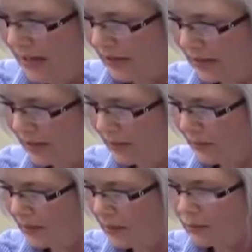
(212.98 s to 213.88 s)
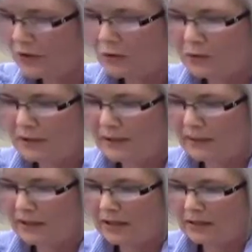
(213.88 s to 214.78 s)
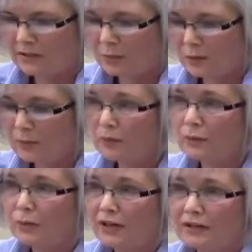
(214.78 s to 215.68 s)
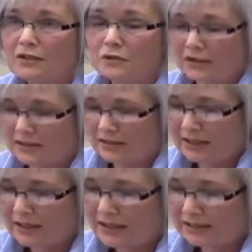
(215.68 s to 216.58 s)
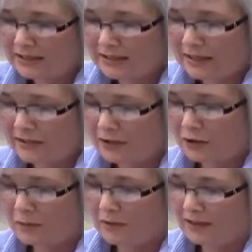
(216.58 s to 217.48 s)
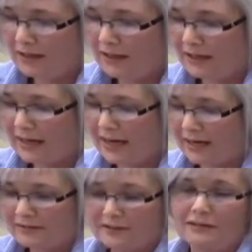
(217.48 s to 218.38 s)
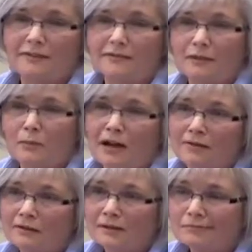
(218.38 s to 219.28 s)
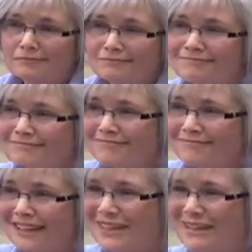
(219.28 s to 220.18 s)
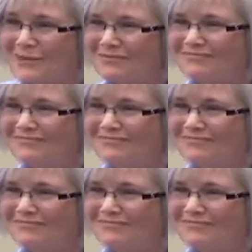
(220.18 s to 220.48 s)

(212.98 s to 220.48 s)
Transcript: and asset limits and reduce the spend down so people with brain injuries can stay in their community and not have to live in poverty. Thank you.